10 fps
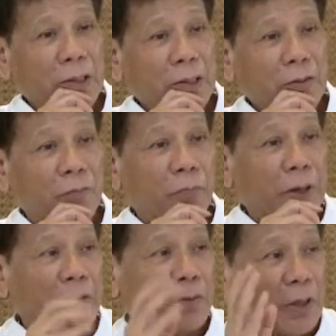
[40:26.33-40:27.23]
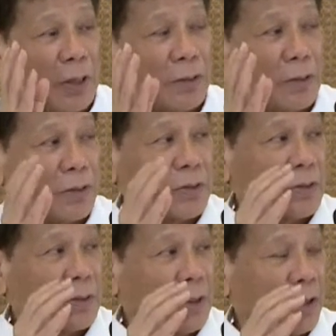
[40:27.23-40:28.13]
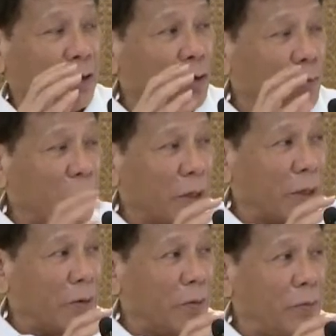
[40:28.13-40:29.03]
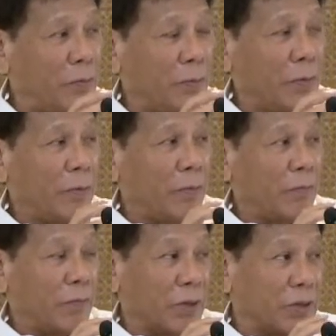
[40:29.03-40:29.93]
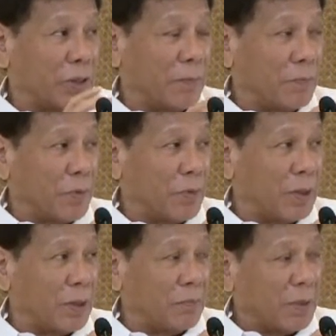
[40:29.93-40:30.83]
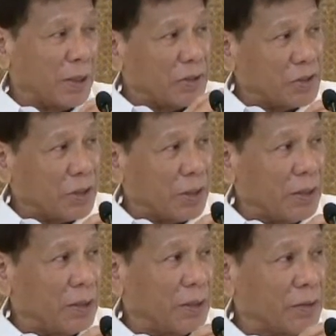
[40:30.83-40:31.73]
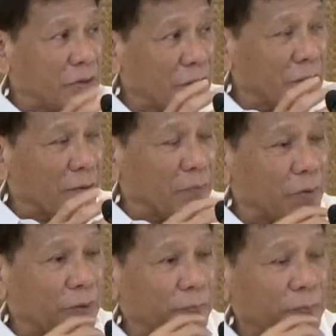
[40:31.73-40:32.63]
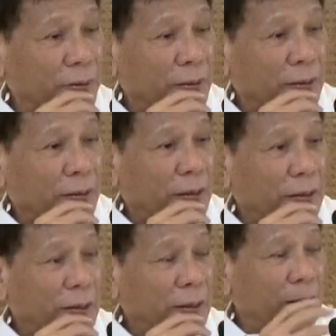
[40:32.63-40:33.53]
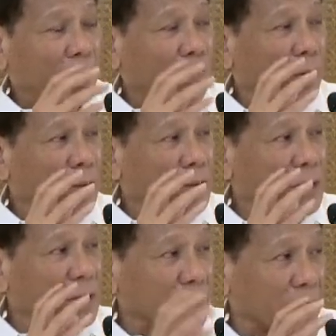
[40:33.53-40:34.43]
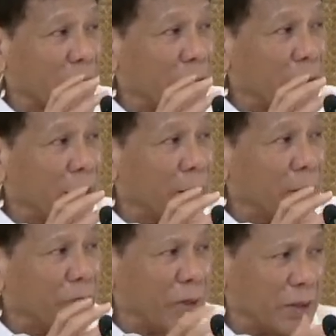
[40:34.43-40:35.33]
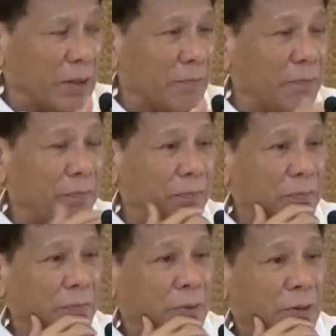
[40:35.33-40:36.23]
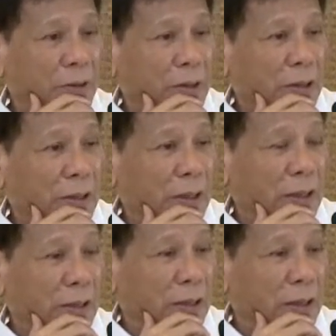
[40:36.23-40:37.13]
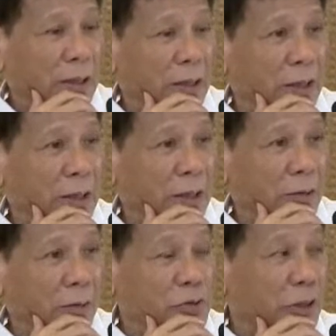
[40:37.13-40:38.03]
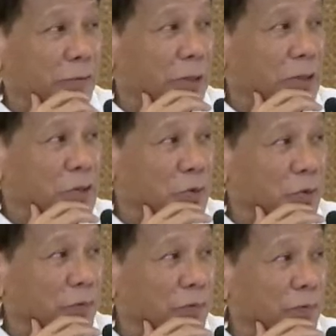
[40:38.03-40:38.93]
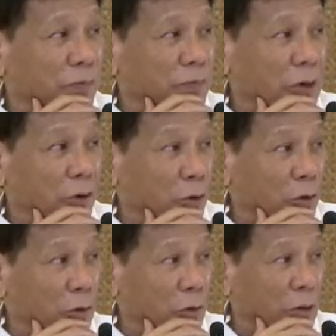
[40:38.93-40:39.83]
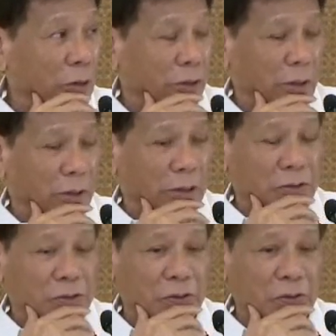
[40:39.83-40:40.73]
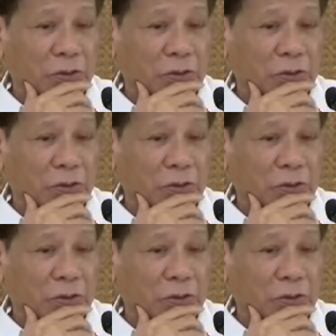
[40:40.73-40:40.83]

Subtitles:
compared to the others, and knowing how, for example, in Malaysia, in Singapore, they are quite strict, Vietnam, in the observance of the law and regulations.